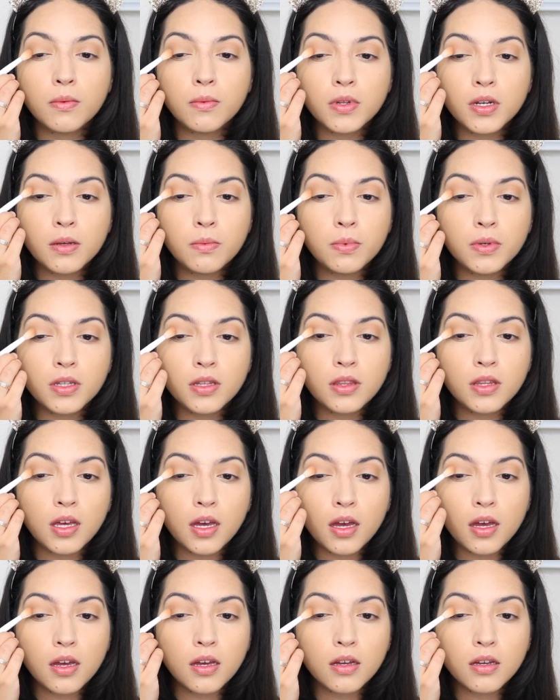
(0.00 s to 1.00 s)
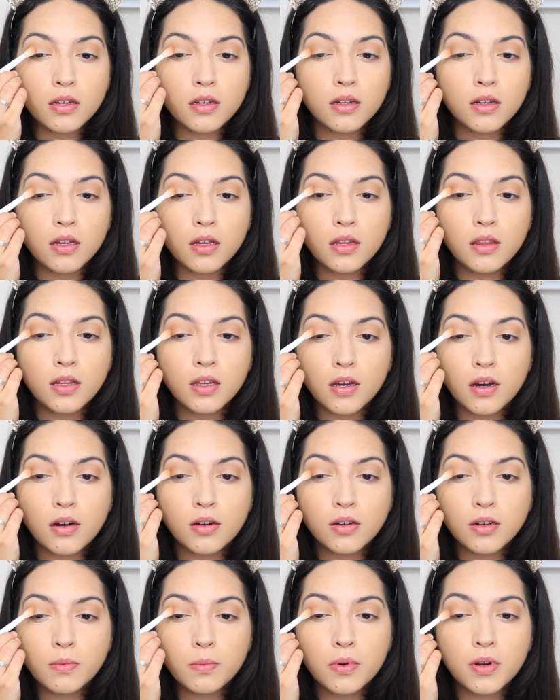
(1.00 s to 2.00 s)
I'm going to put that on the
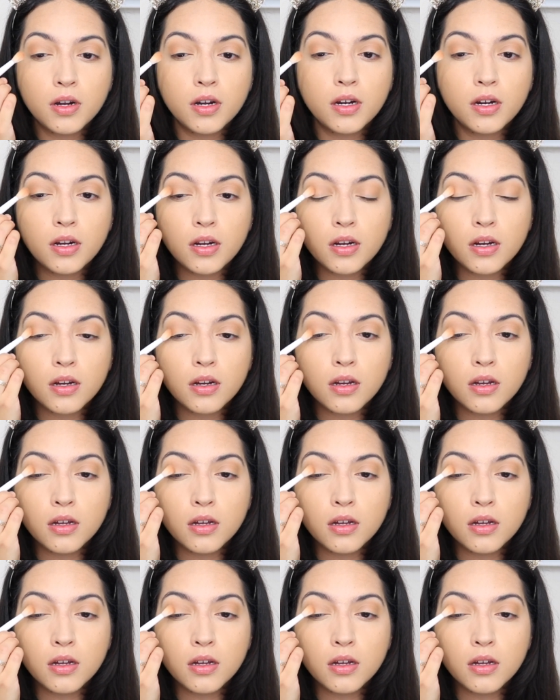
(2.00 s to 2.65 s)
outer part